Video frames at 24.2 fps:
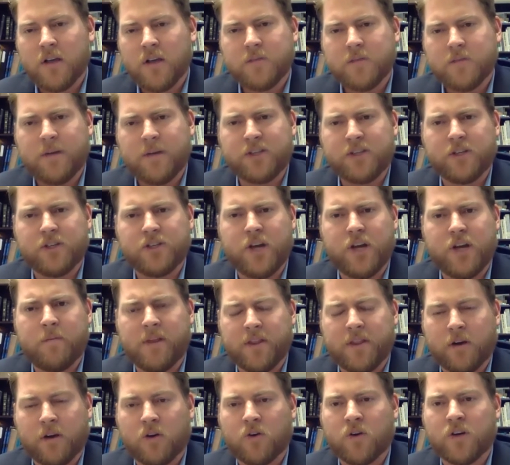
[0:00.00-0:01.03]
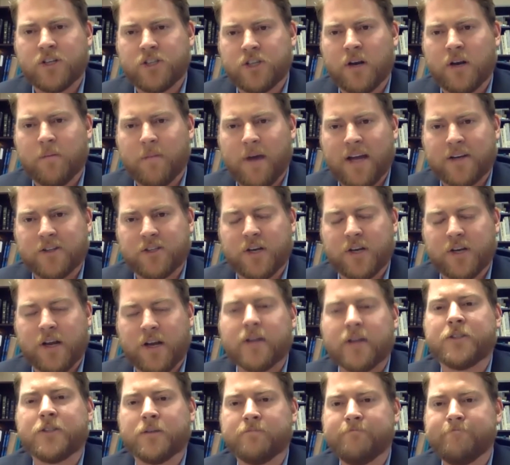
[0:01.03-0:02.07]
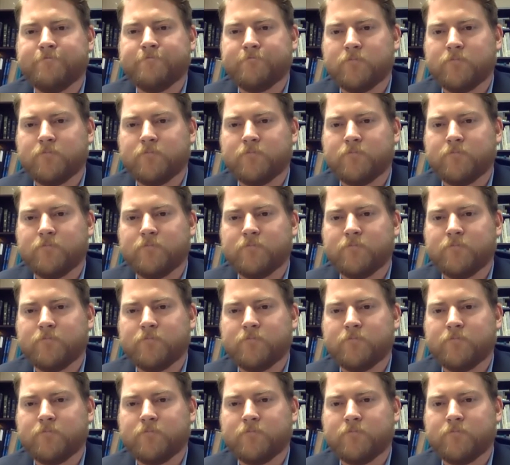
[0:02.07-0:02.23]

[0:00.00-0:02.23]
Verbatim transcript: especially shaping their Christian imagination.